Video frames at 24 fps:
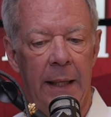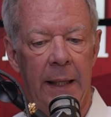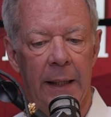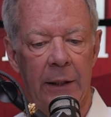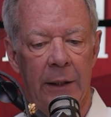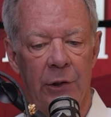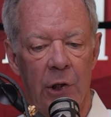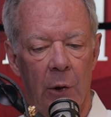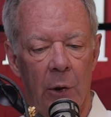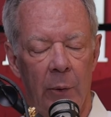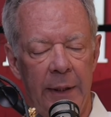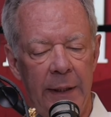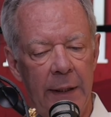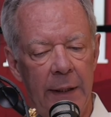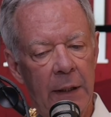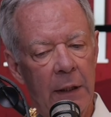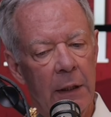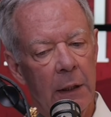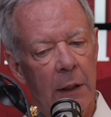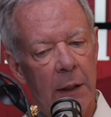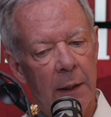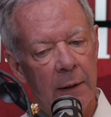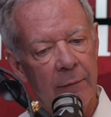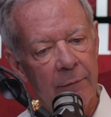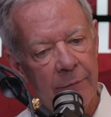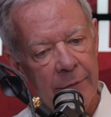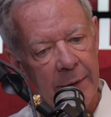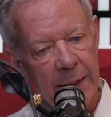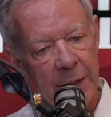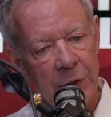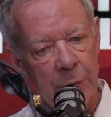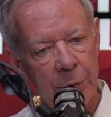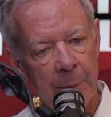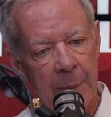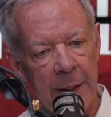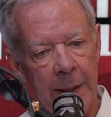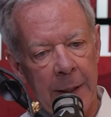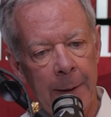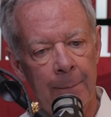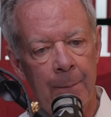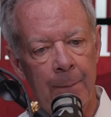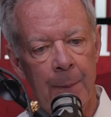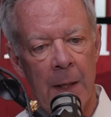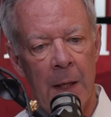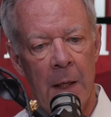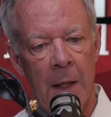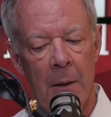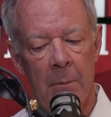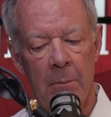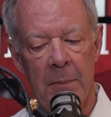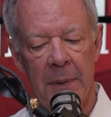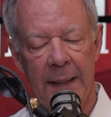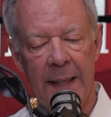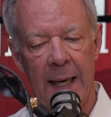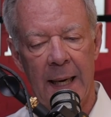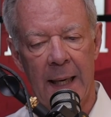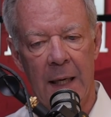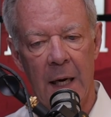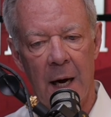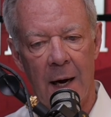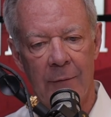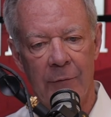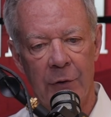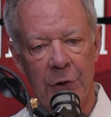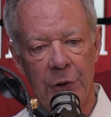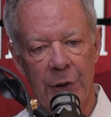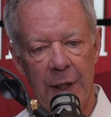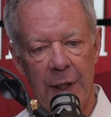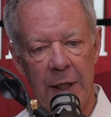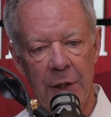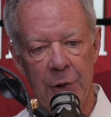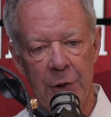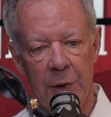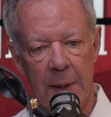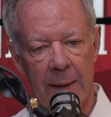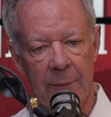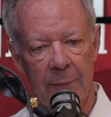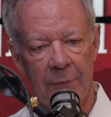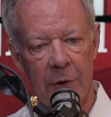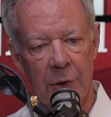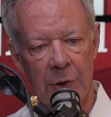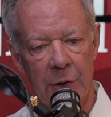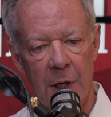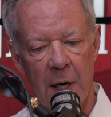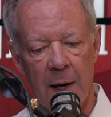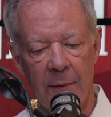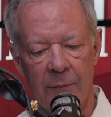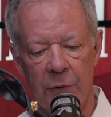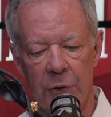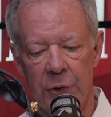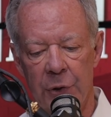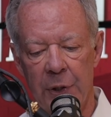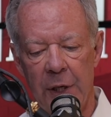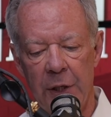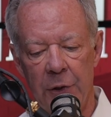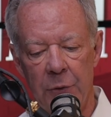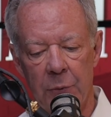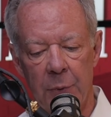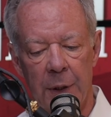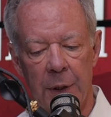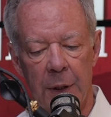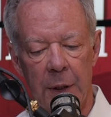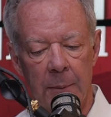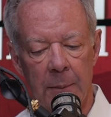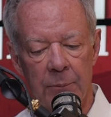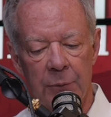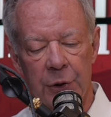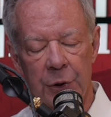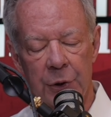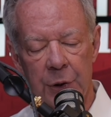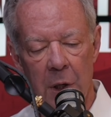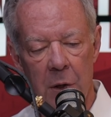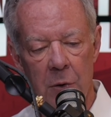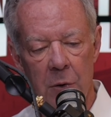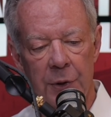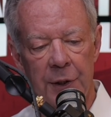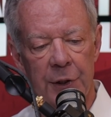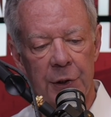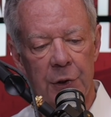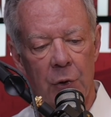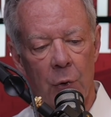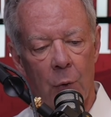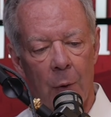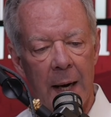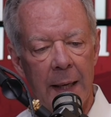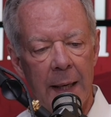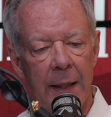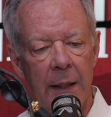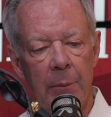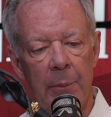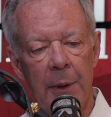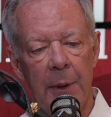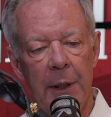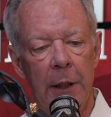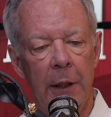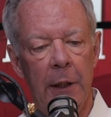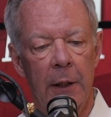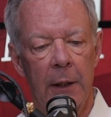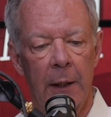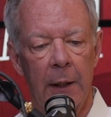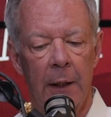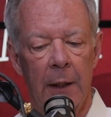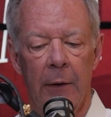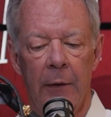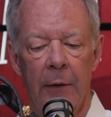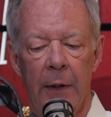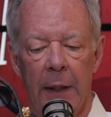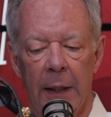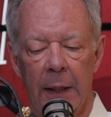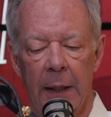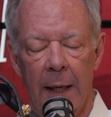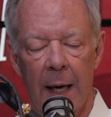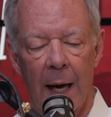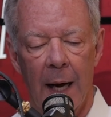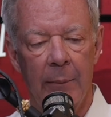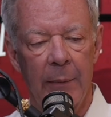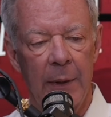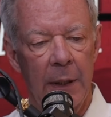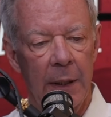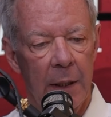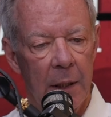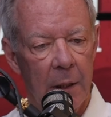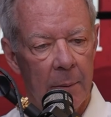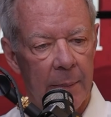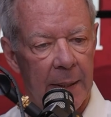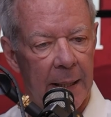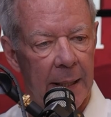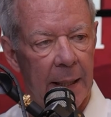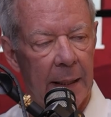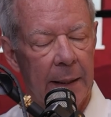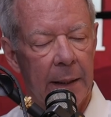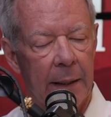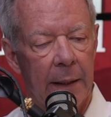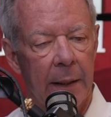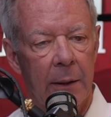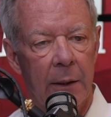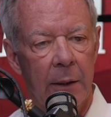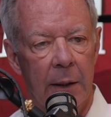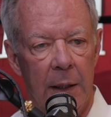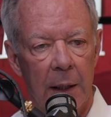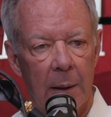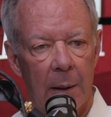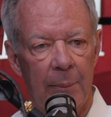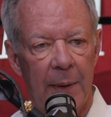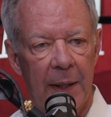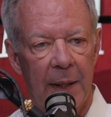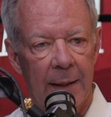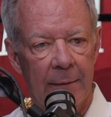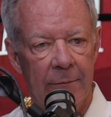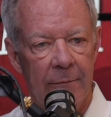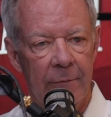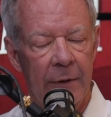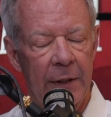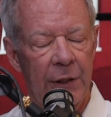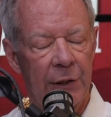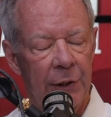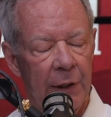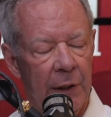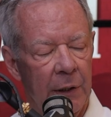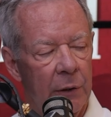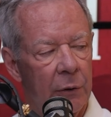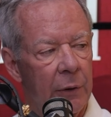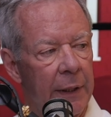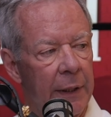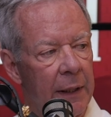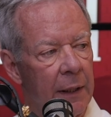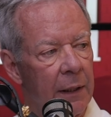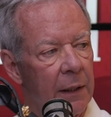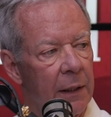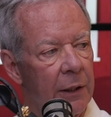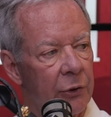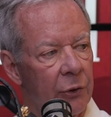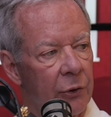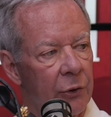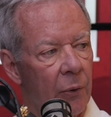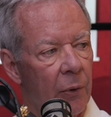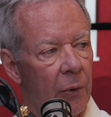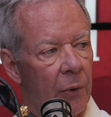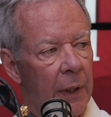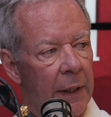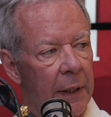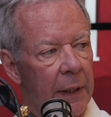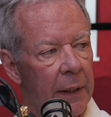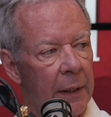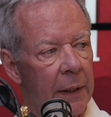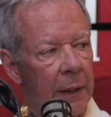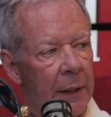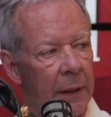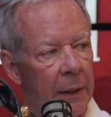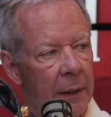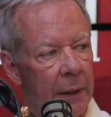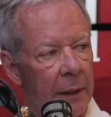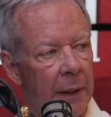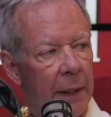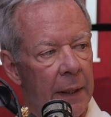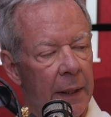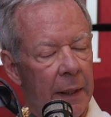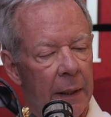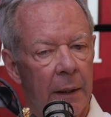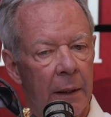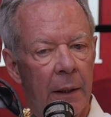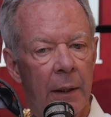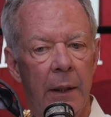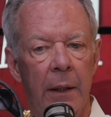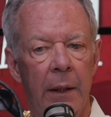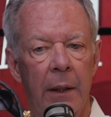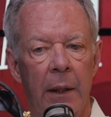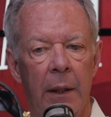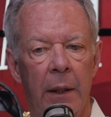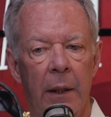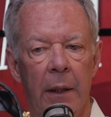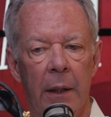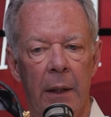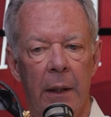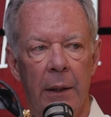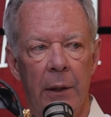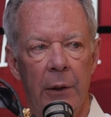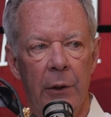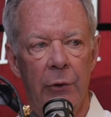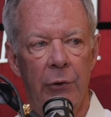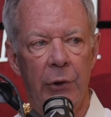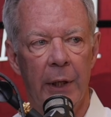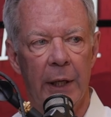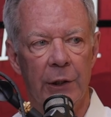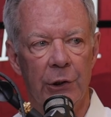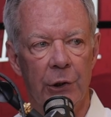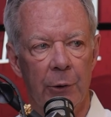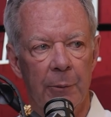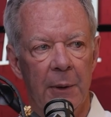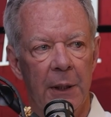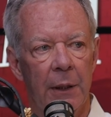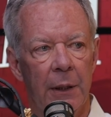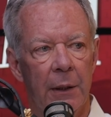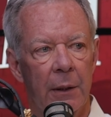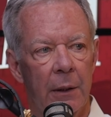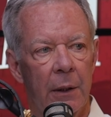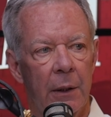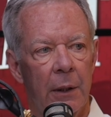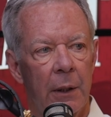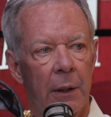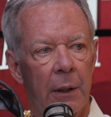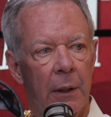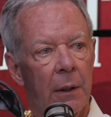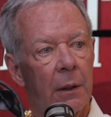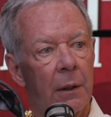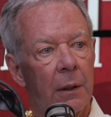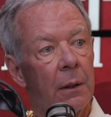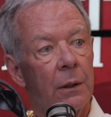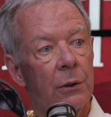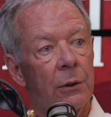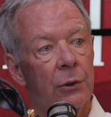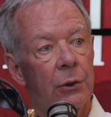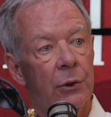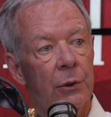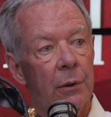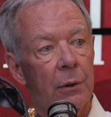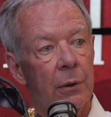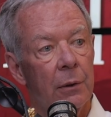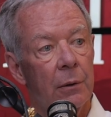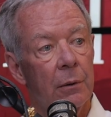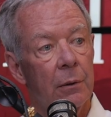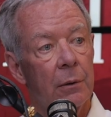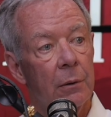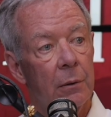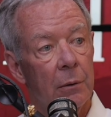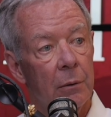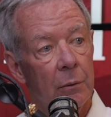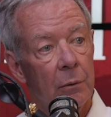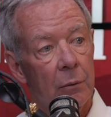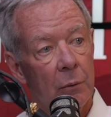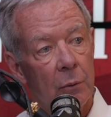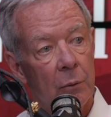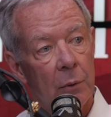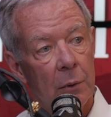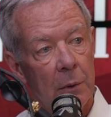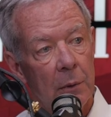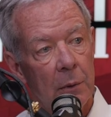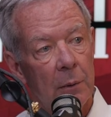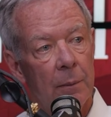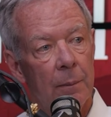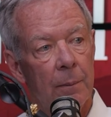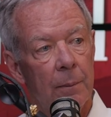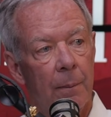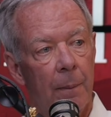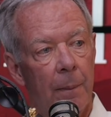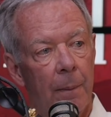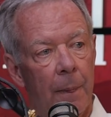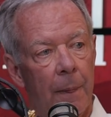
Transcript: And so he didn't convince me, but that conversation, that first conversation with him so disquieted me that it got me to go back and look up every single healing story in the, in the uh, New Testament. Uh, uh, just to interrupt